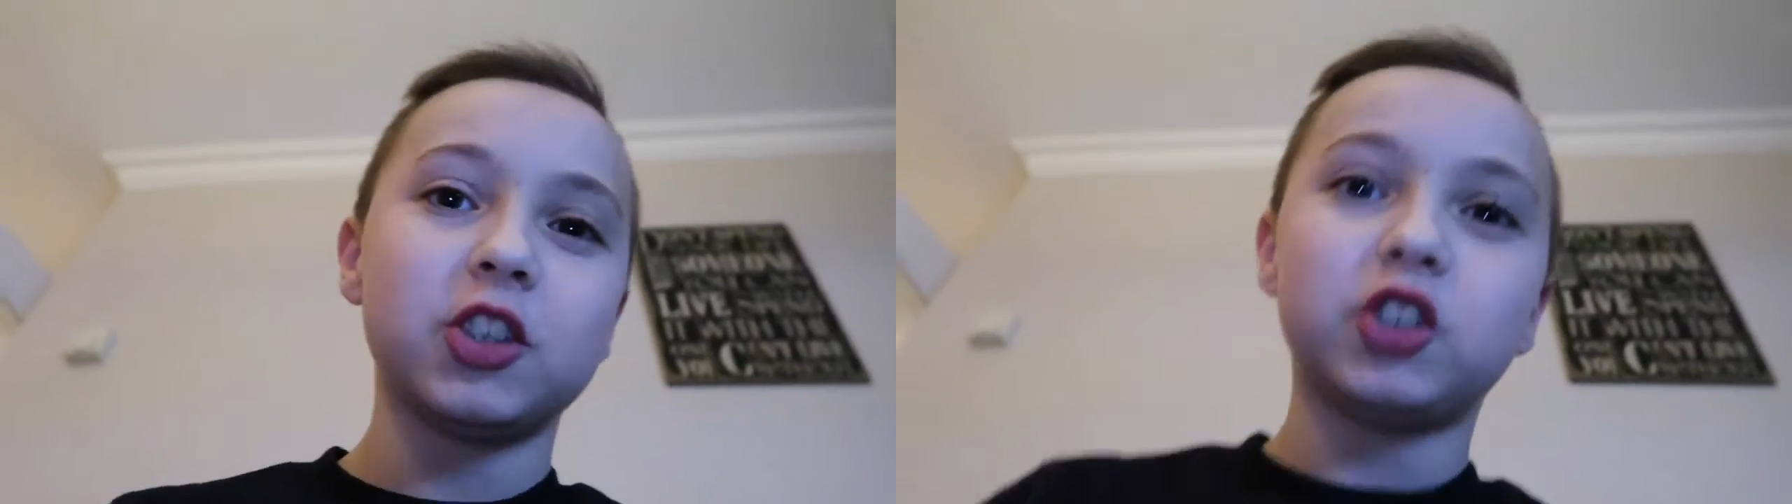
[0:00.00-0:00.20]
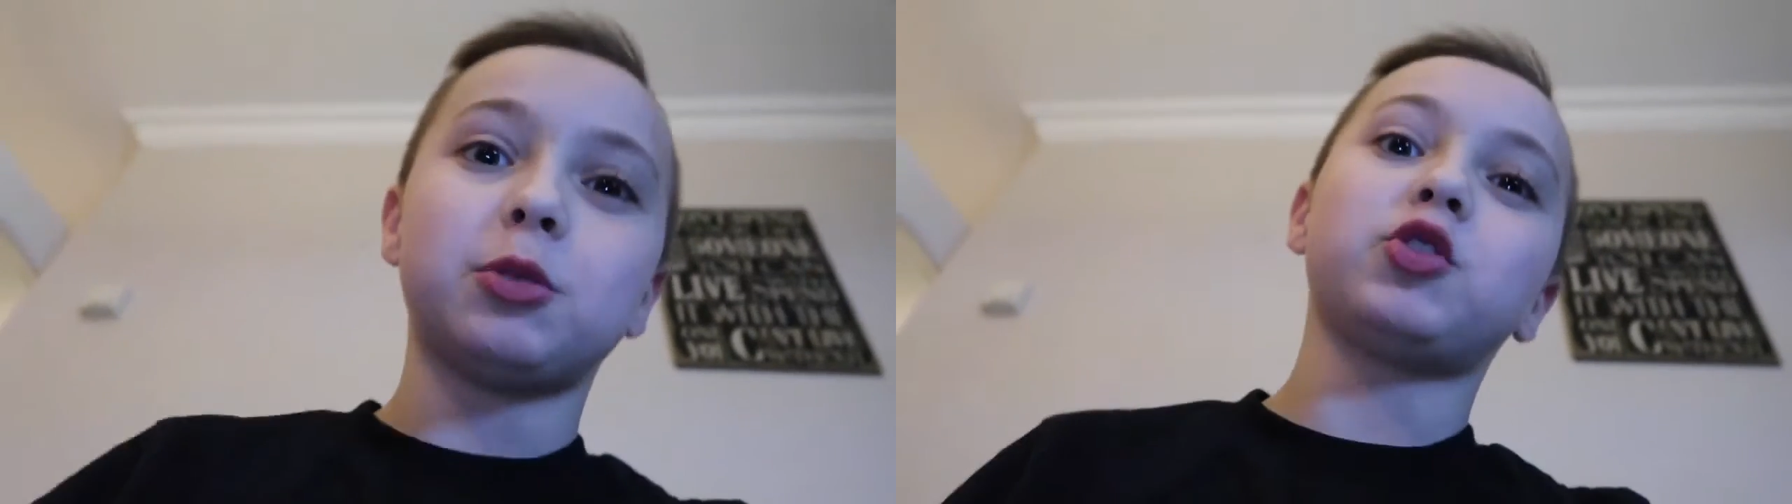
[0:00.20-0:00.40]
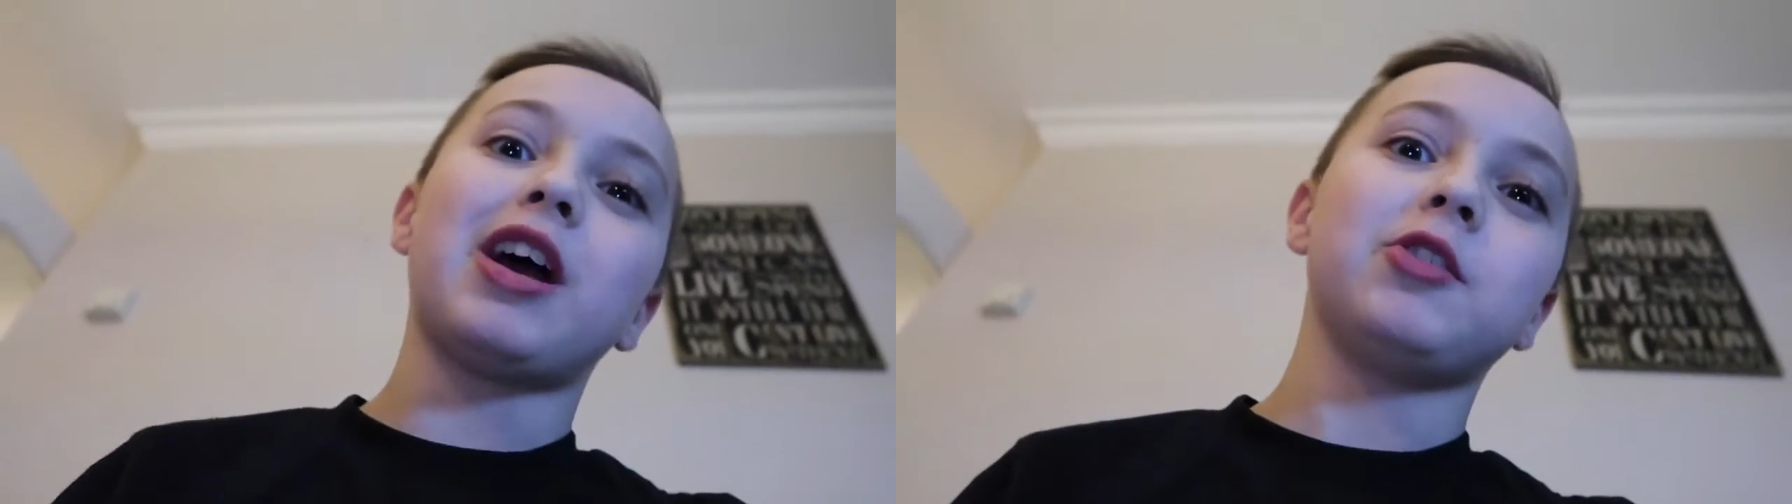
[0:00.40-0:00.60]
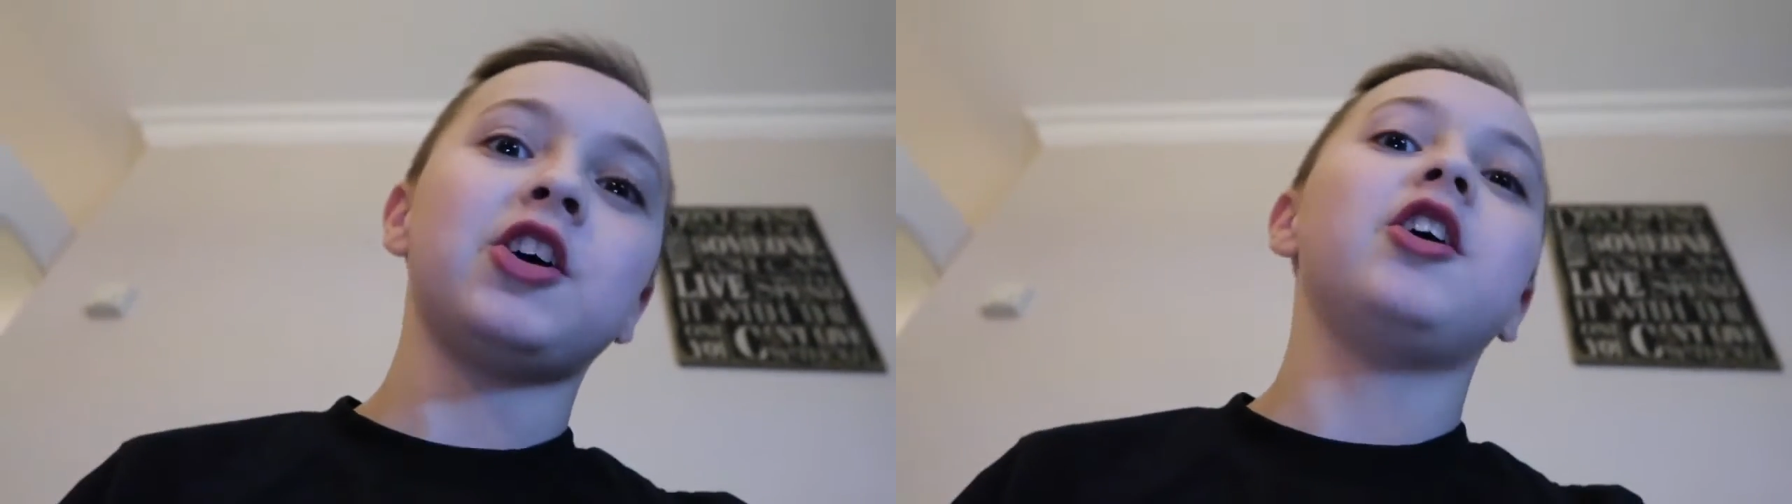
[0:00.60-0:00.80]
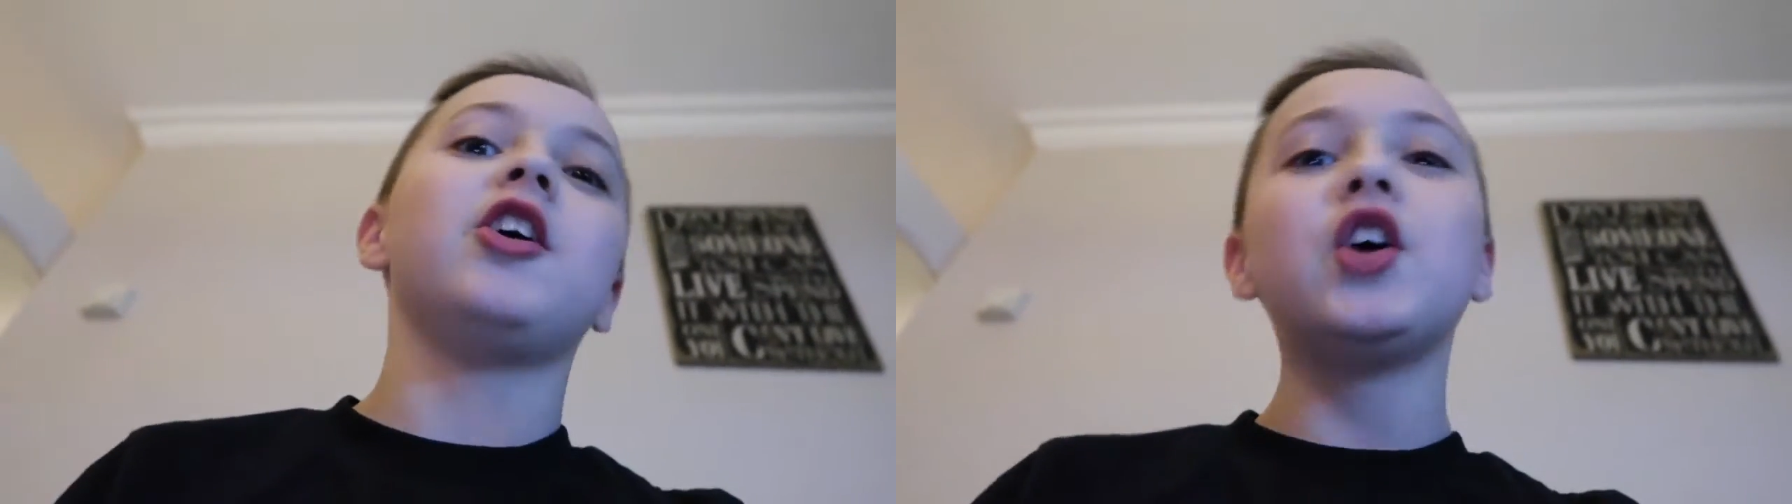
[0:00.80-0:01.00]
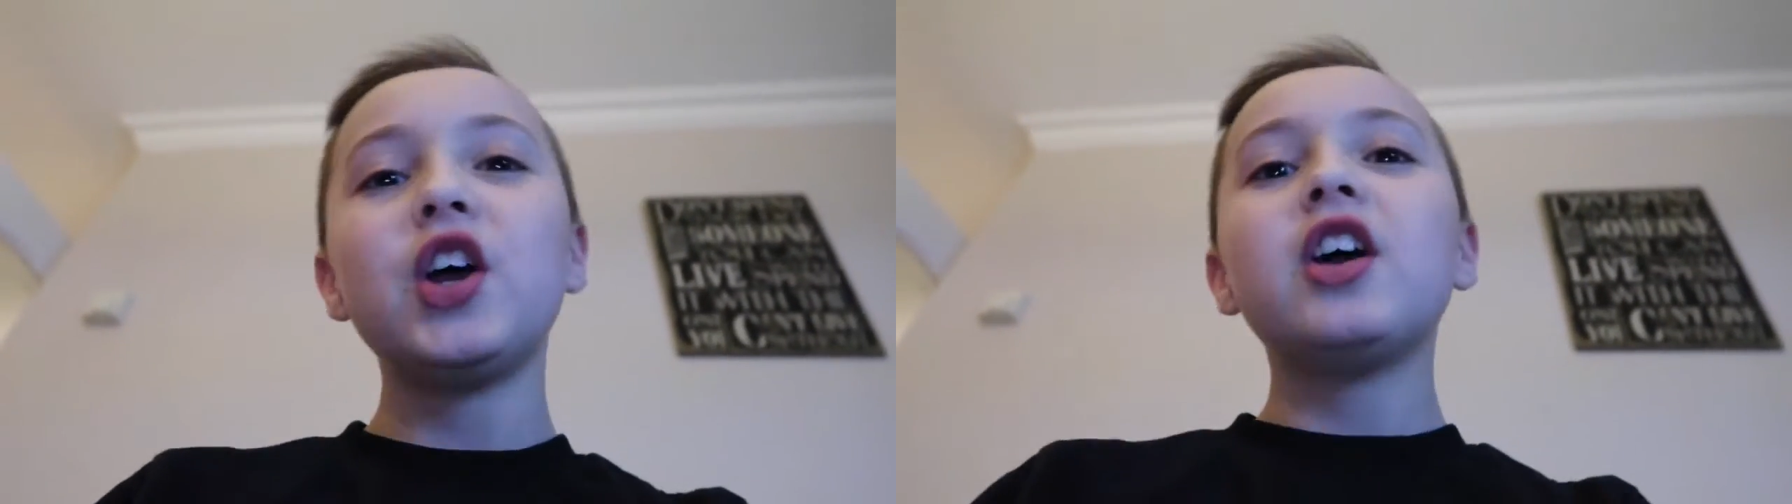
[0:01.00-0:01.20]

can subscribe to her,